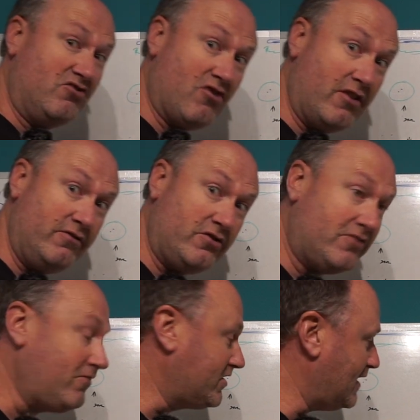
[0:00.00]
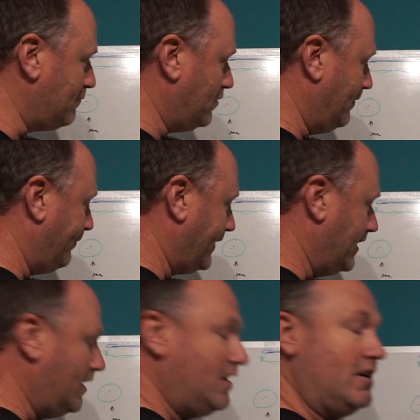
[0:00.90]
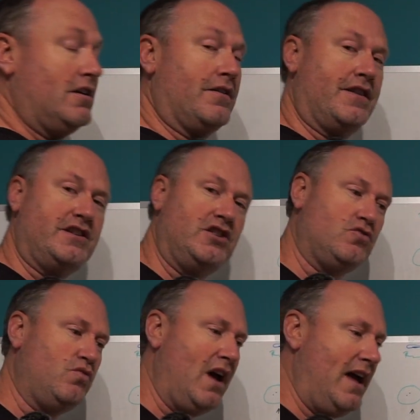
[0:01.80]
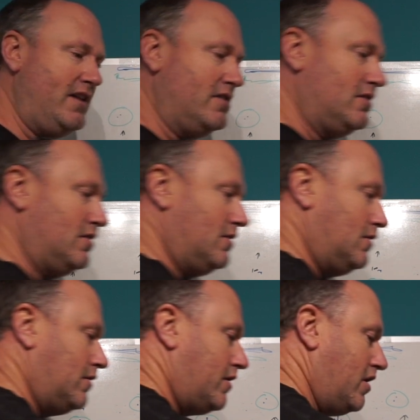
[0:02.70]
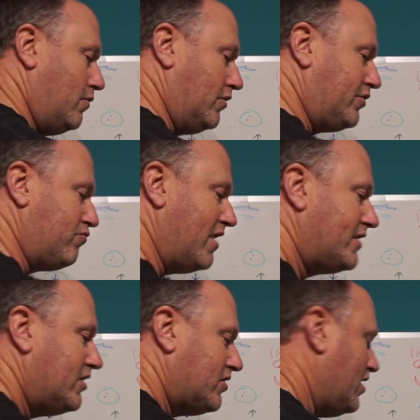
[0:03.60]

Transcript: drones for example, this is when you want to practice